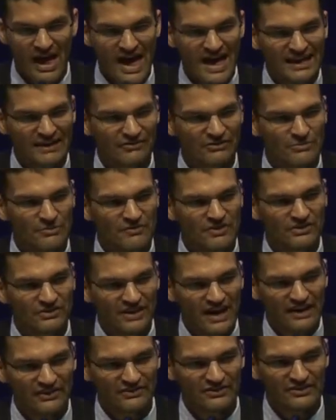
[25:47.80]
And if some of these
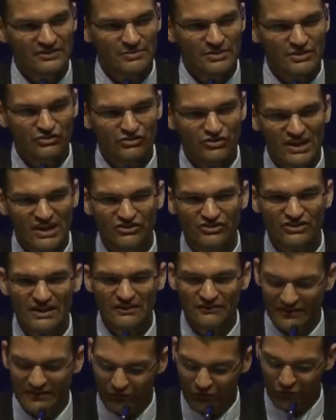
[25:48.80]
constants have been changed
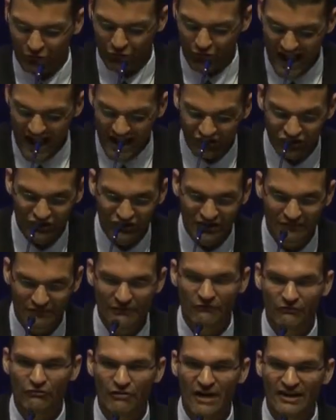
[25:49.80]
even a fraction of a
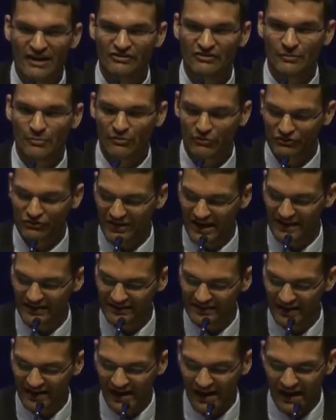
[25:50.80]
fraction of a percent,
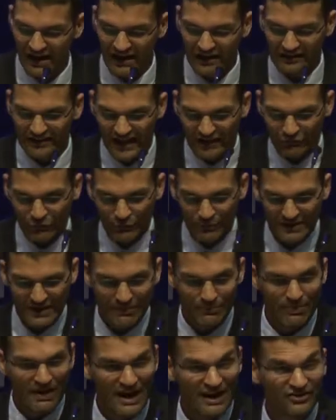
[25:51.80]
life would be
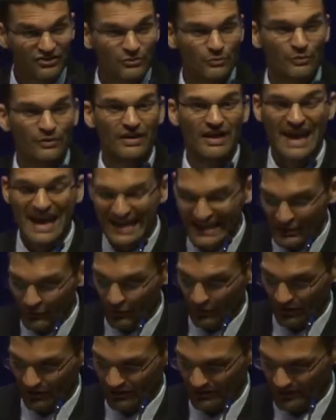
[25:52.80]
impossible
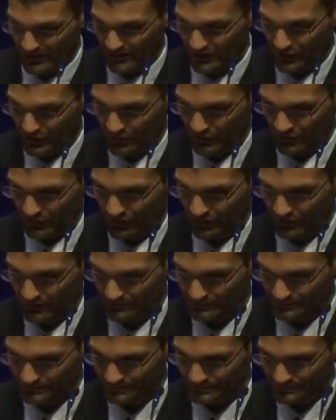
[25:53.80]
anywhere in the universe.
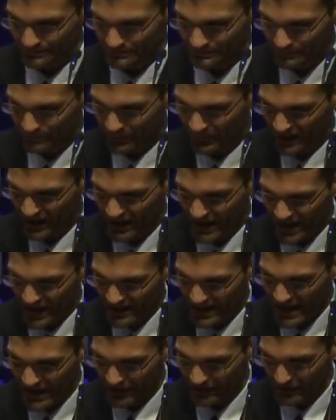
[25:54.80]

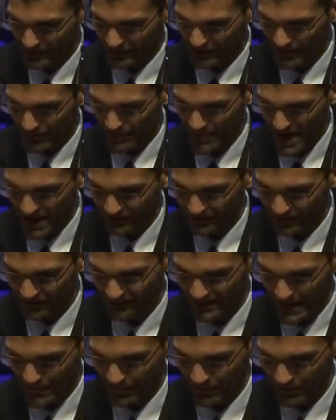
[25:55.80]
Now, the best
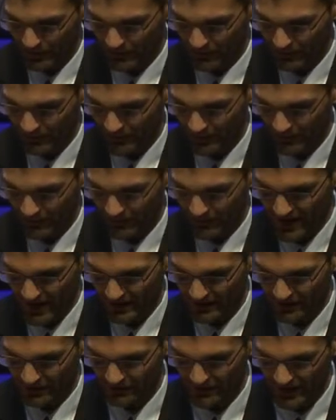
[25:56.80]
example of, of
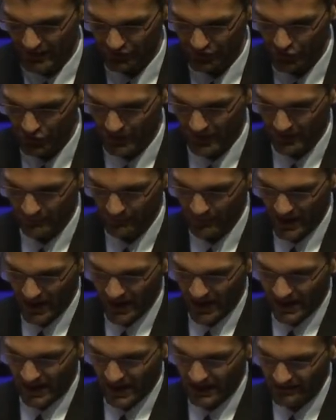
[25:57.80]
fine, this fine tuning
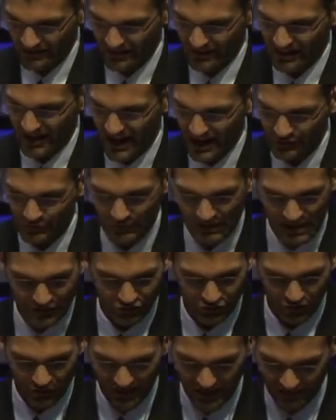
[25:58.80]
is in the
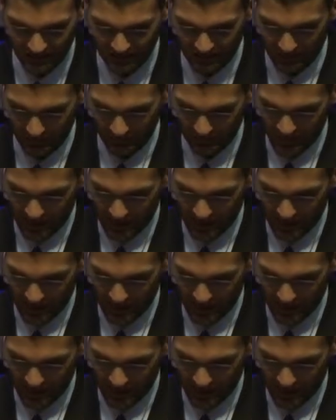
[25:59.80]
cosmological constant.